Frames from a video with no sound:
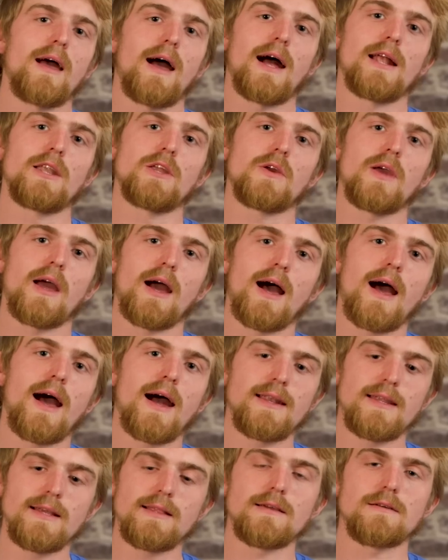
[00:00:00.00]
and you get a
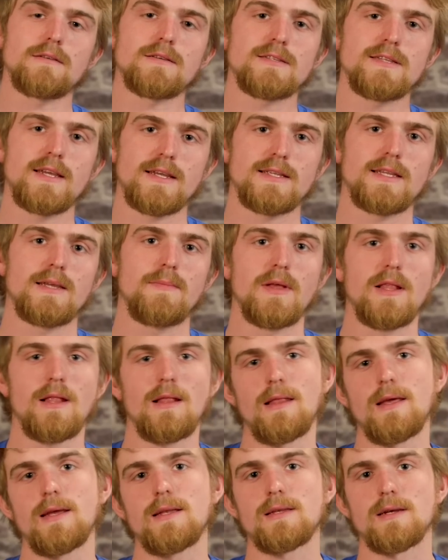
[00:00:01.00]
handy little 60
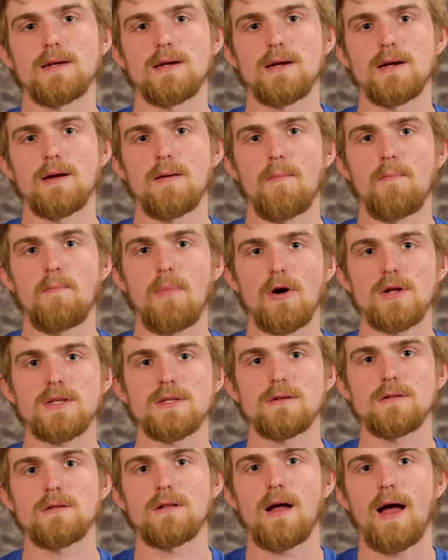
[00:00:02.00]
milliliter
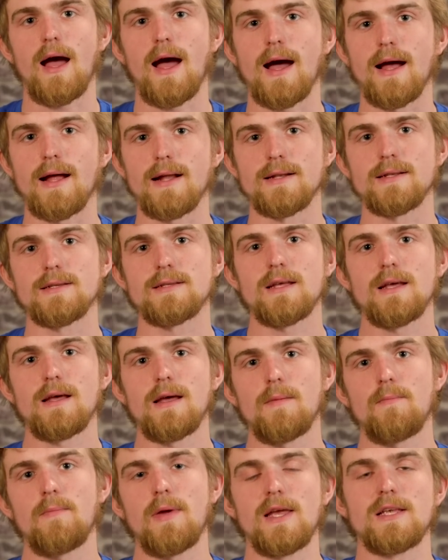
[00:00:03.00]
bottle and
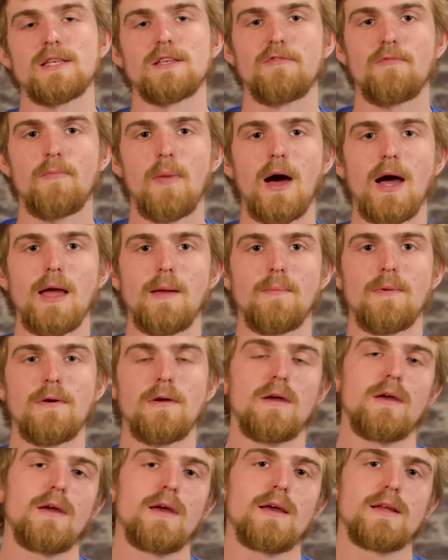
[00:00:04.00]
piece of pipe
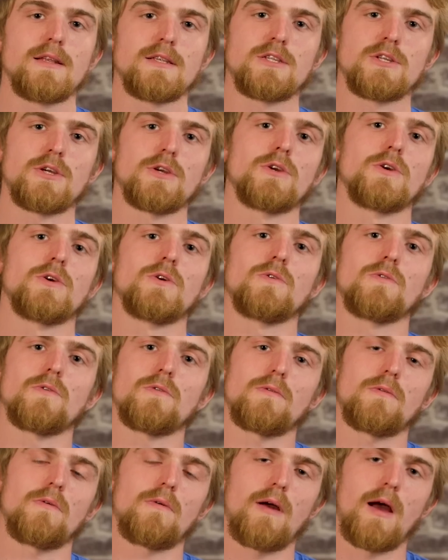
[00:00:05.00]
to
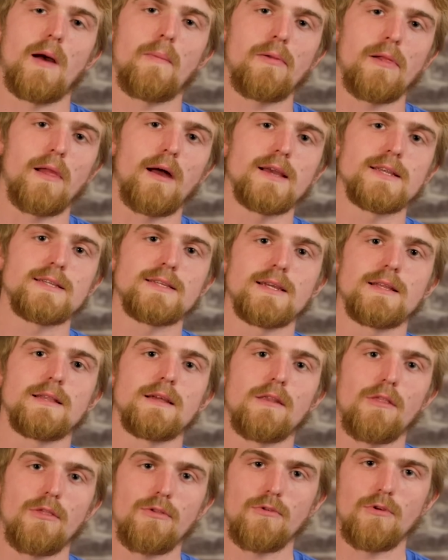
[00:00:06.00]
apply
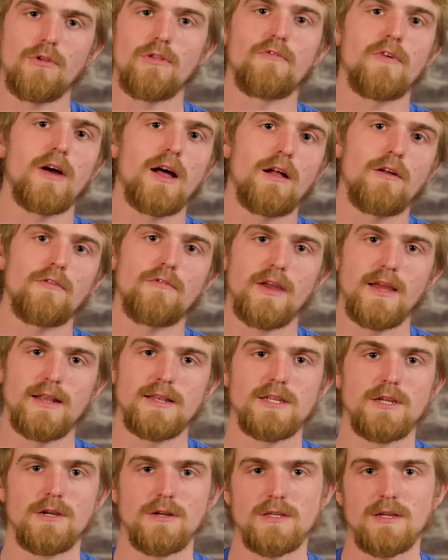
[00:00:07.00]
sealant through the valve
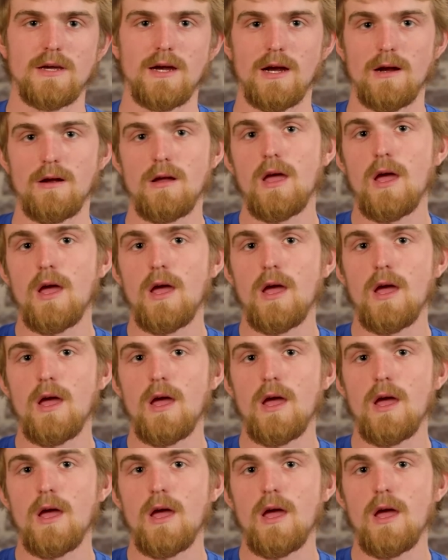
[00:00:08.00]
into your tyre,